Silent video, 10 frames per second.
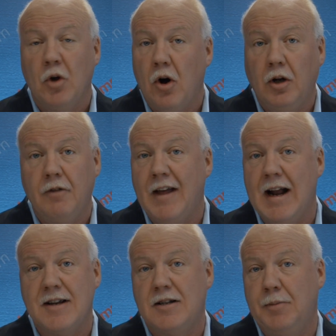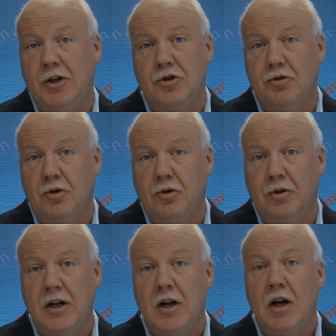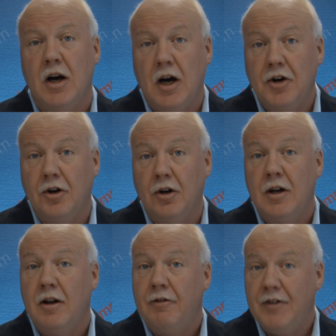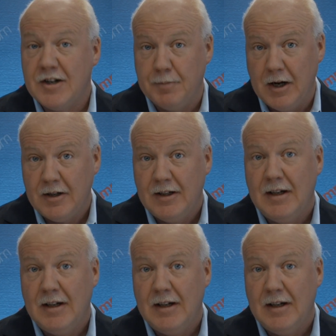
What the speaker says: all of that has to be controlled under FSMA